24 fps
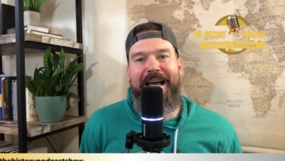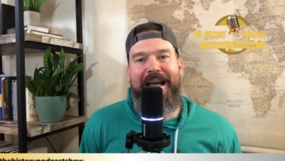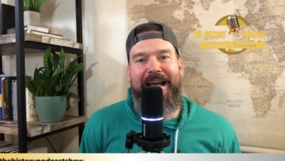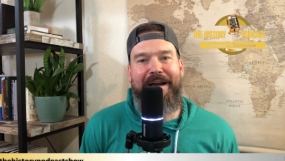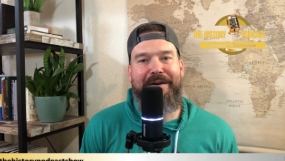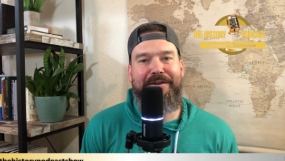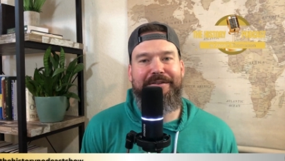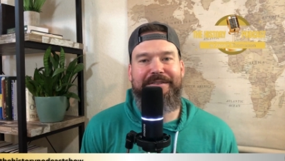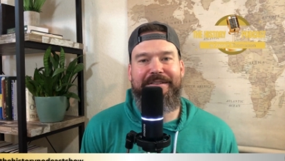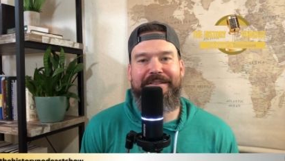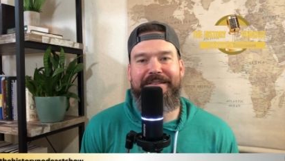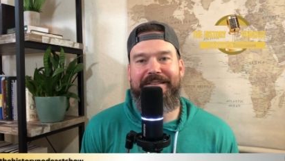
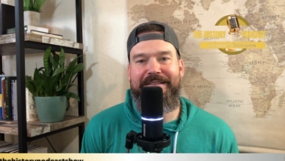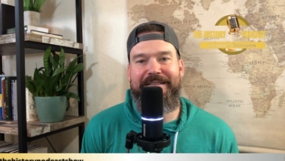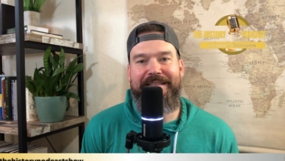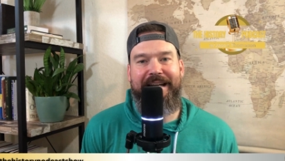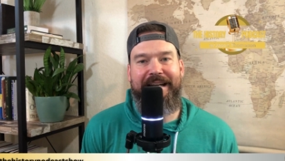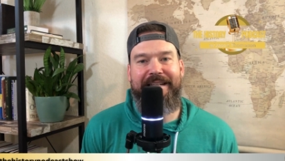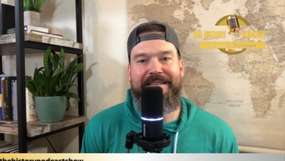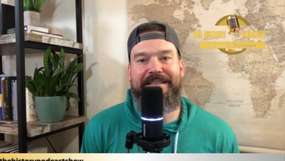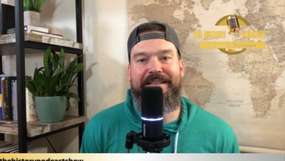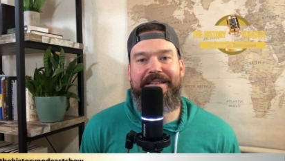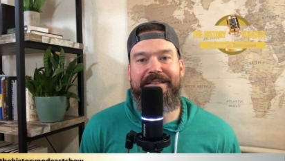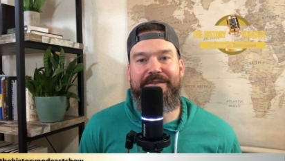Harrison
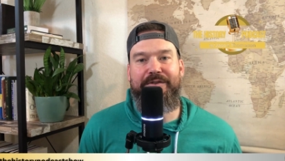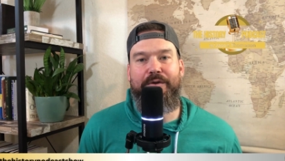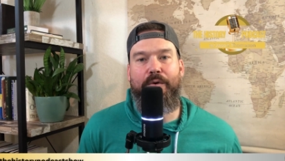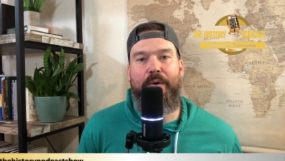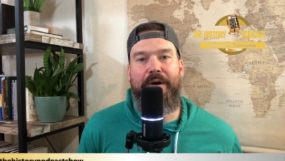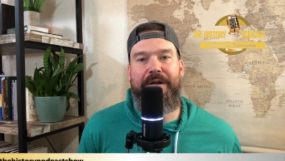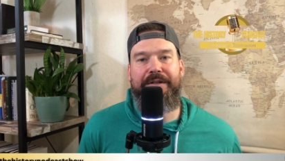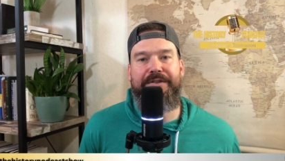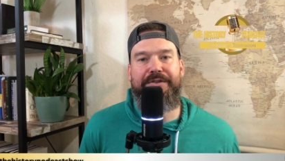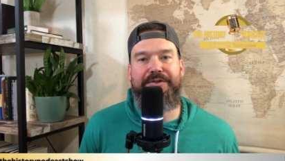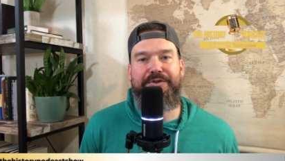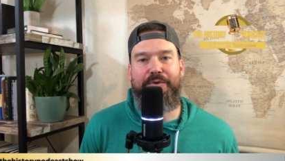decides that he's
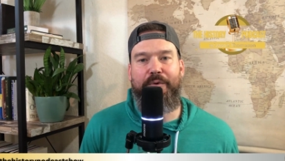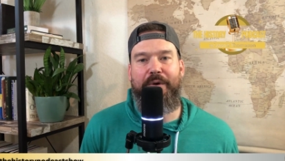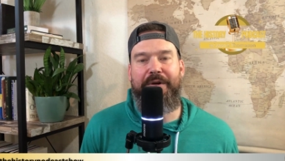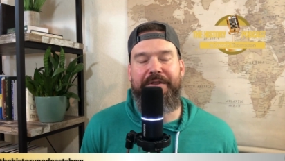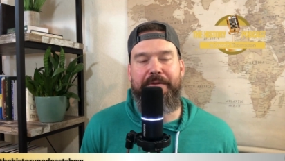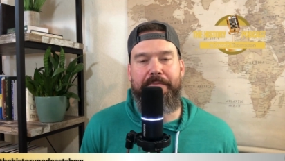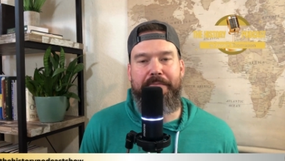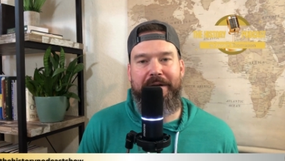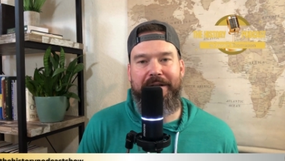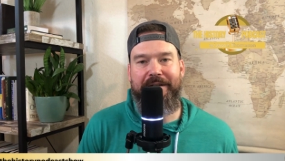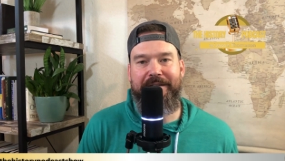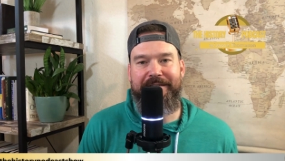going to join
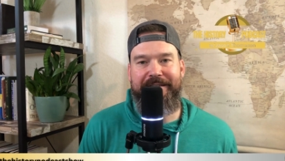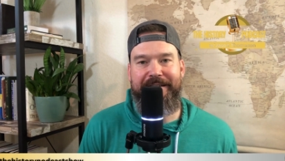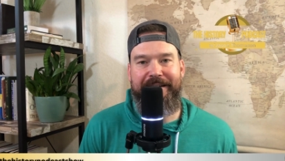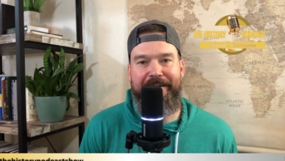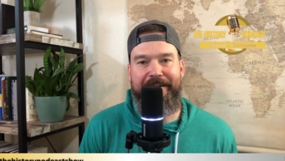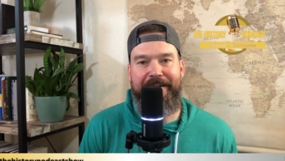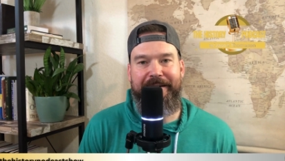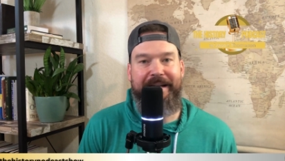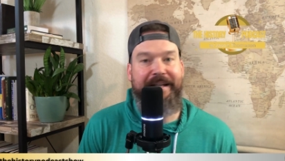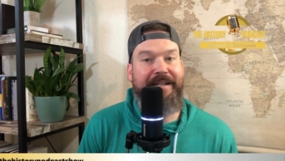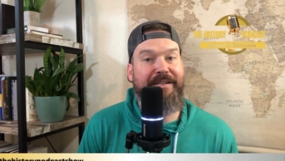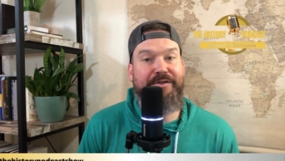the
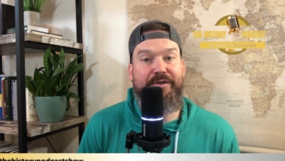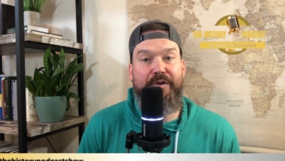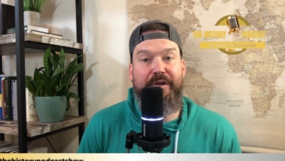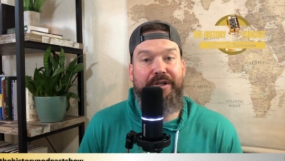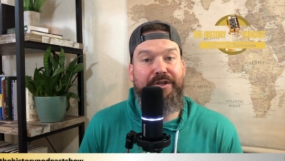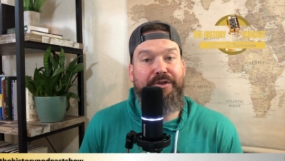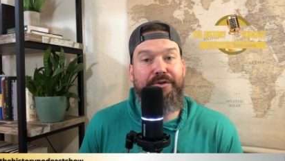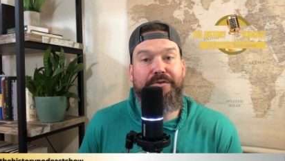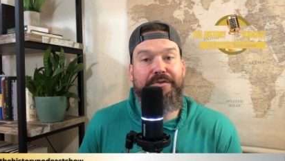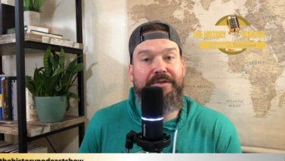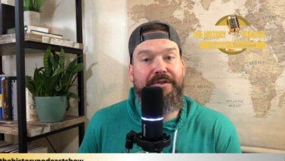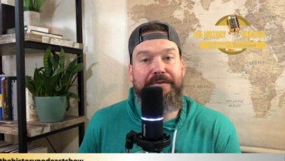military, and he's going to
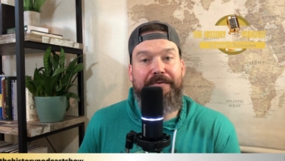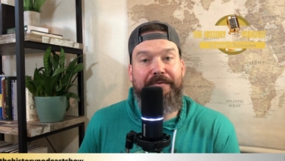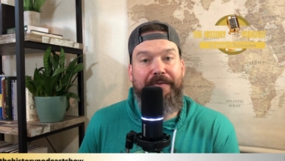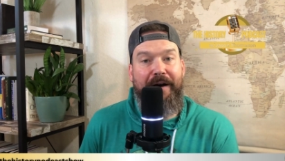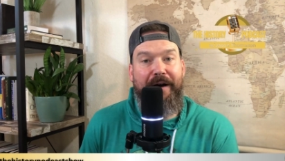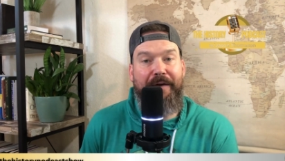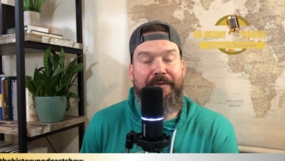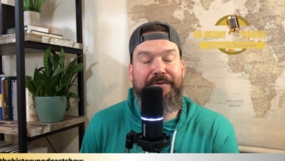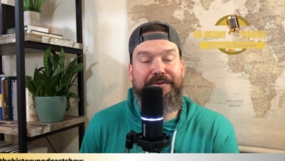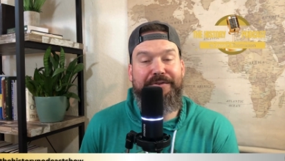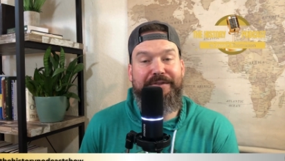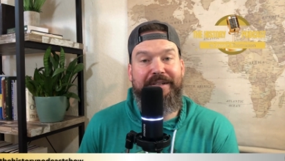use his
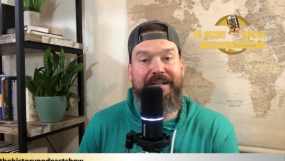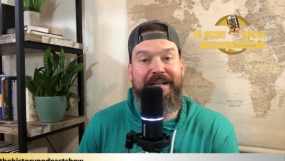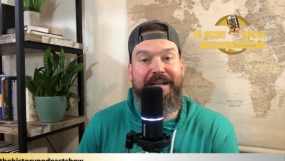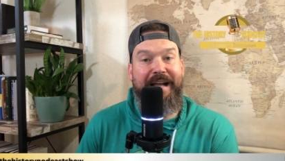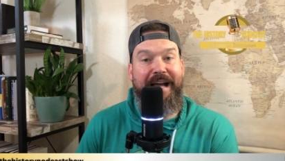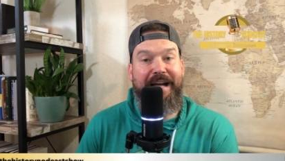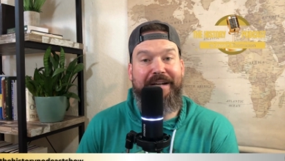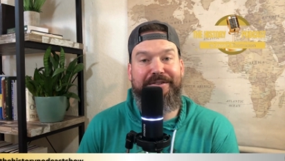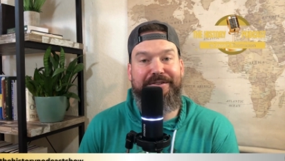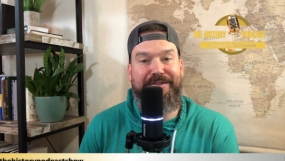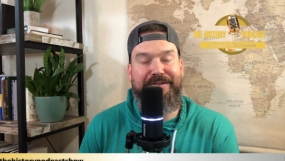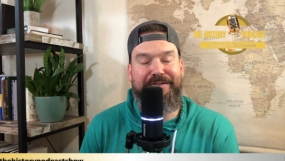father's
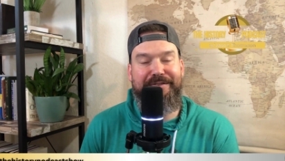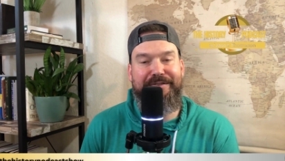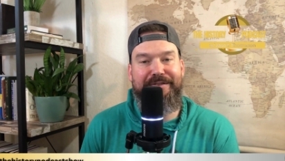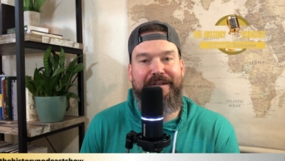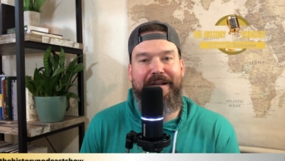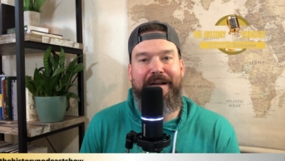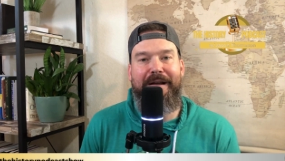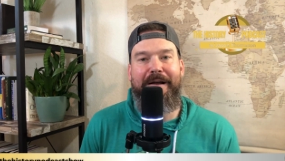connections